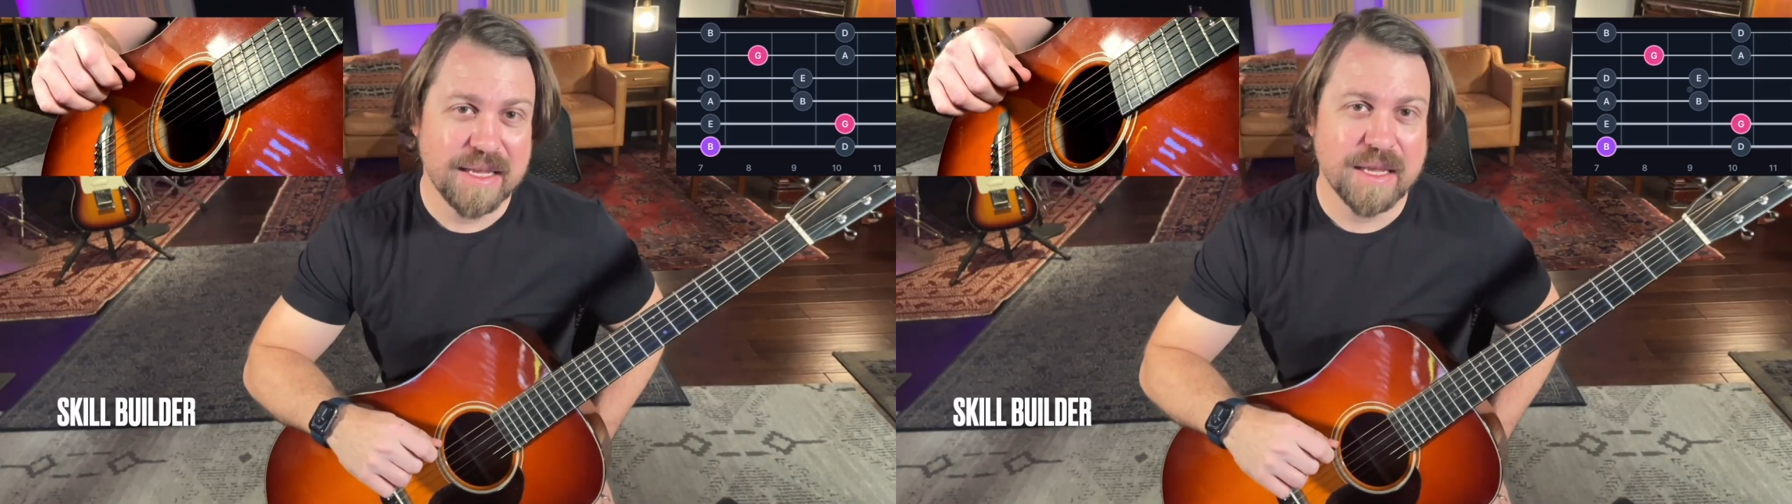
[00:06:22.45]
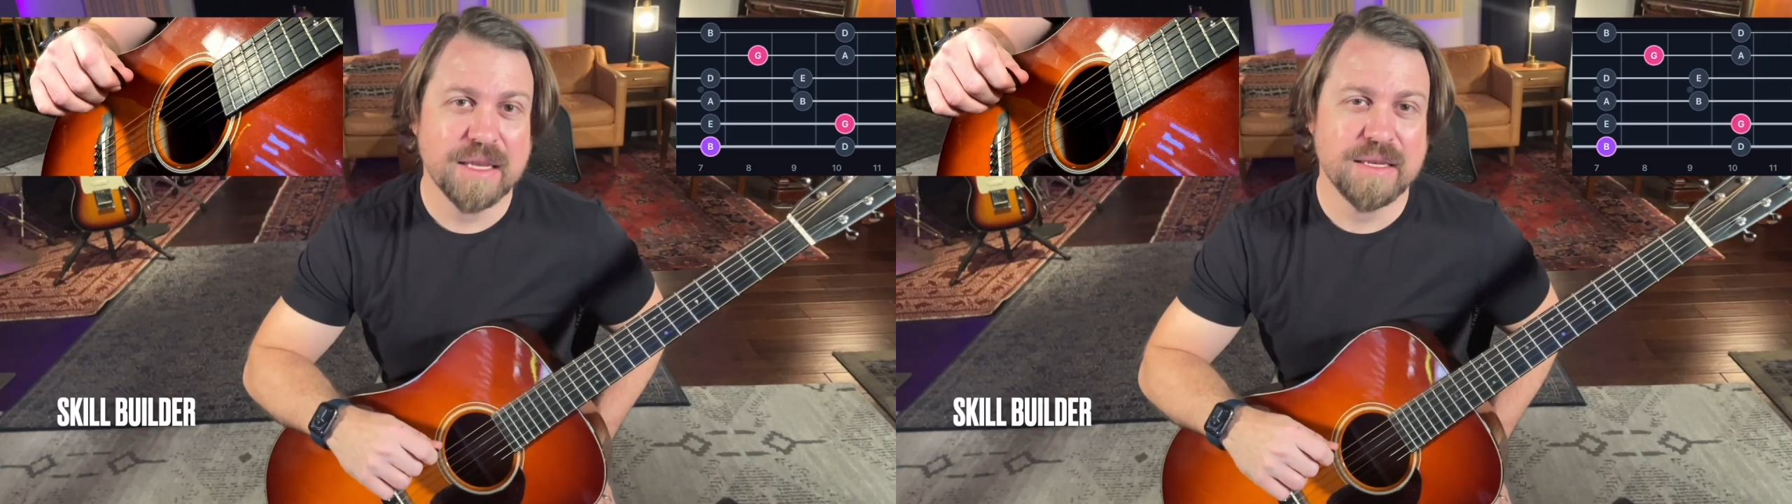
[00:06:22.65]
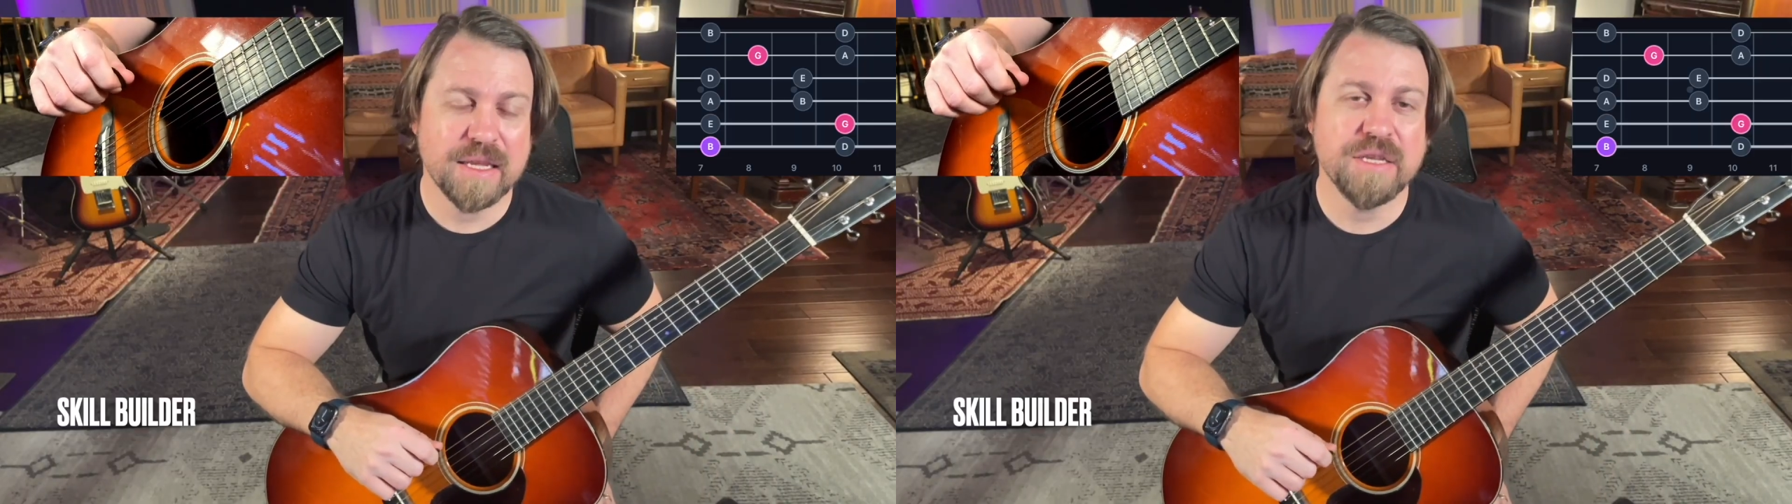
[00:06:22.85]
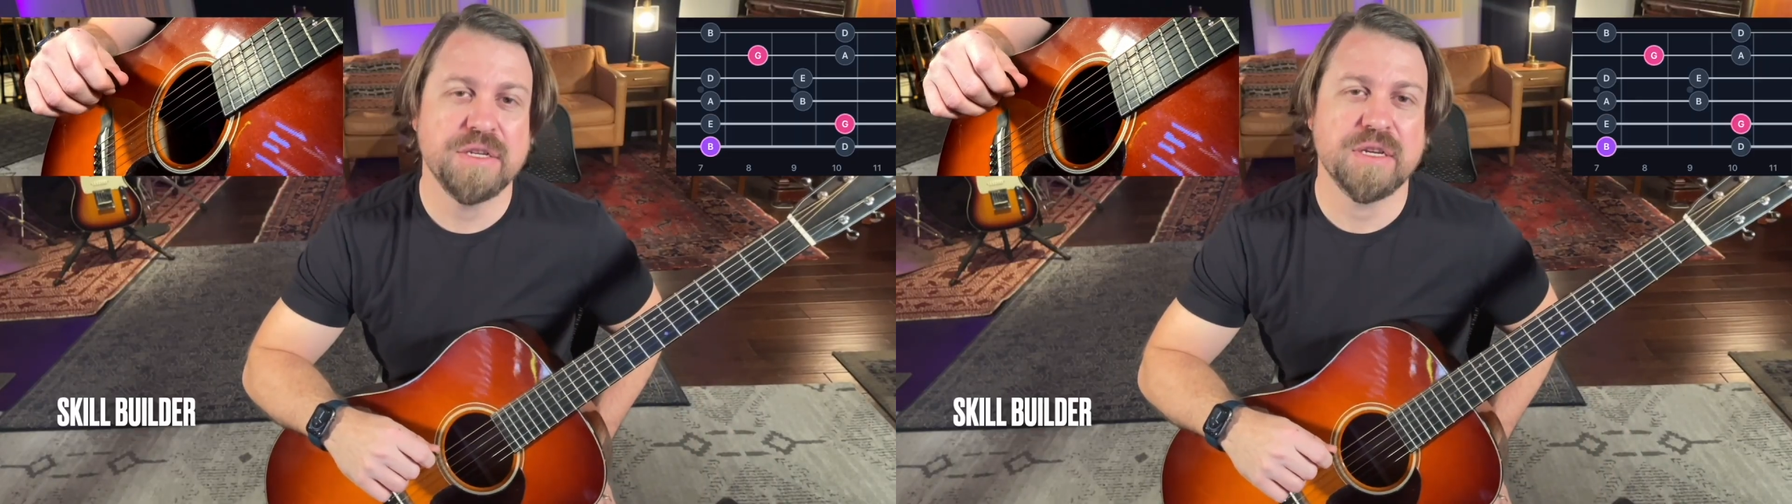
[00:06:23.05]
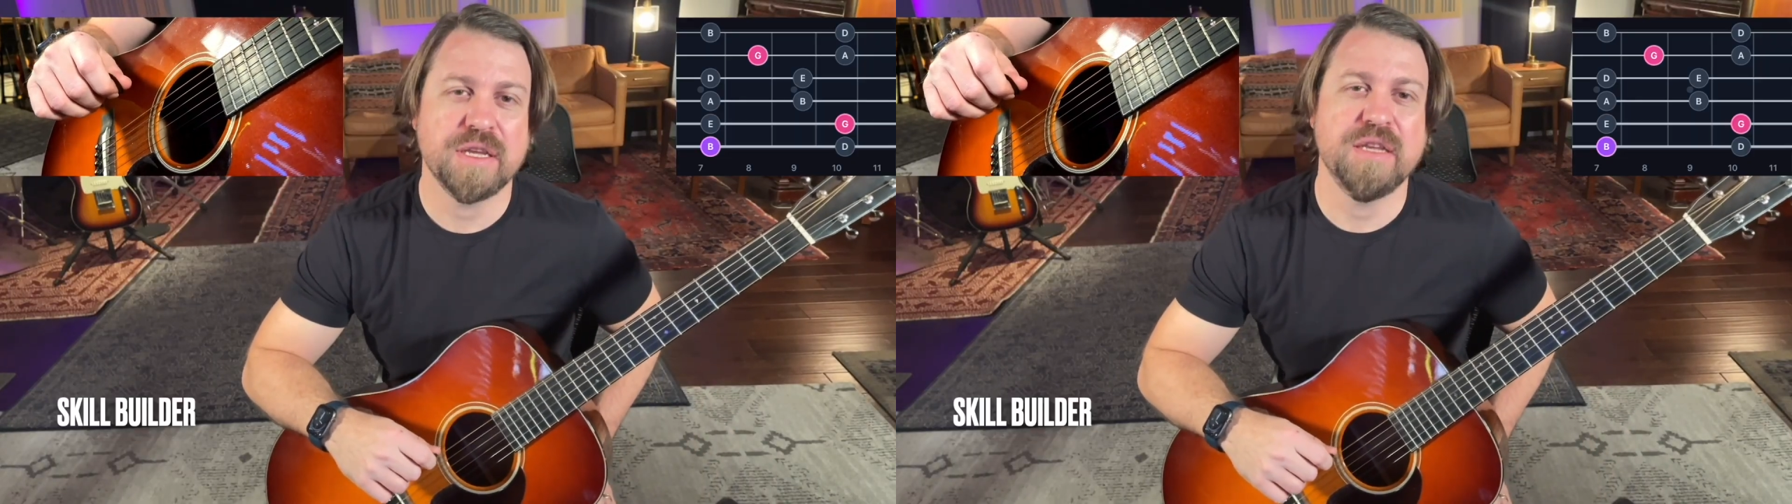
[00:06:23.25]
in
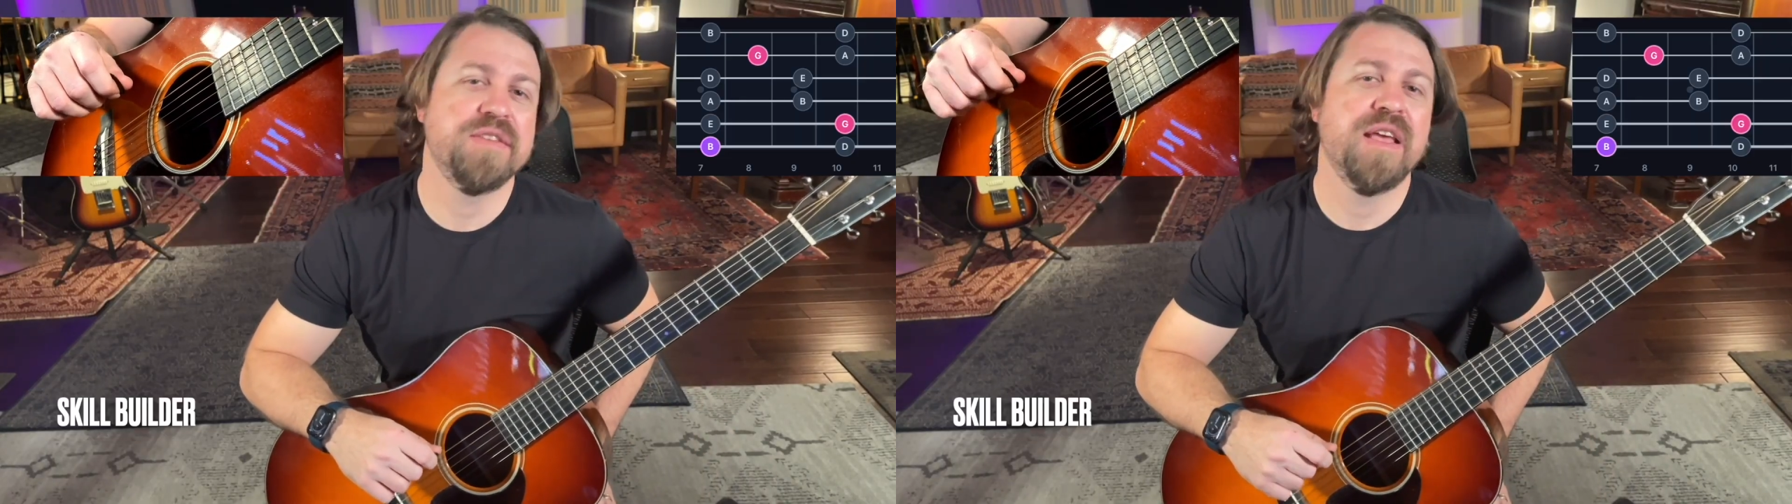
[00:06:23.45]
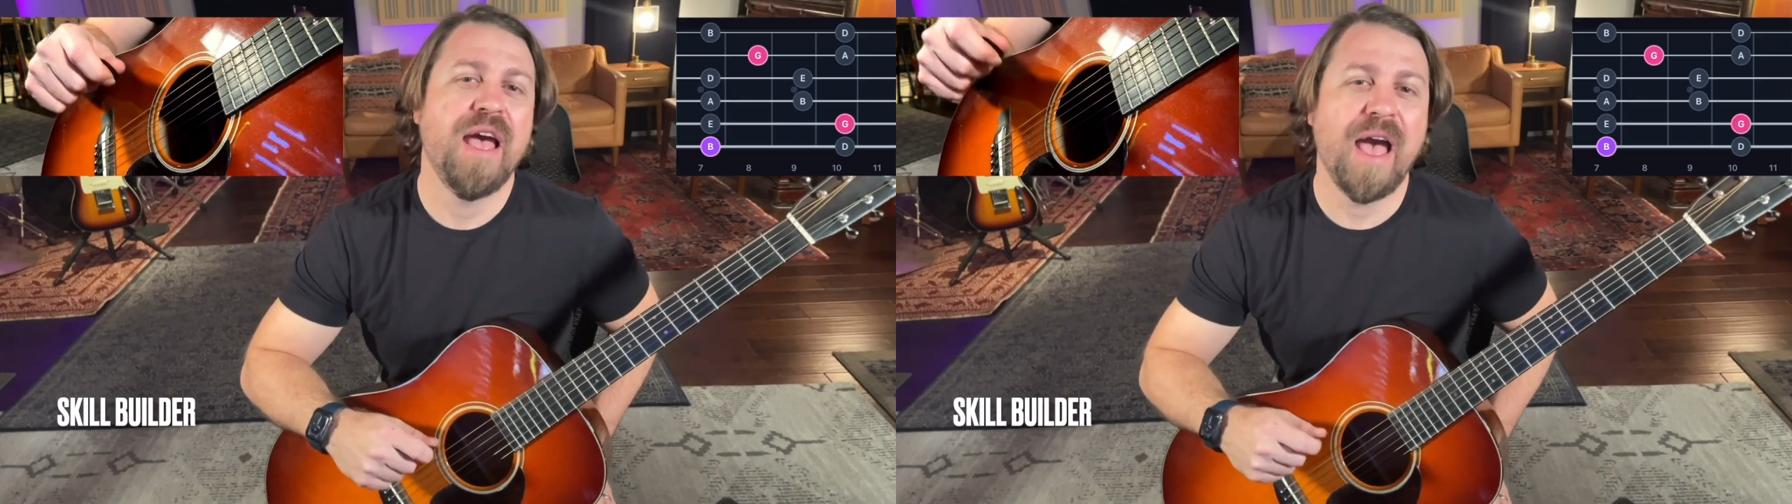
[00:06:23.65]
teaching is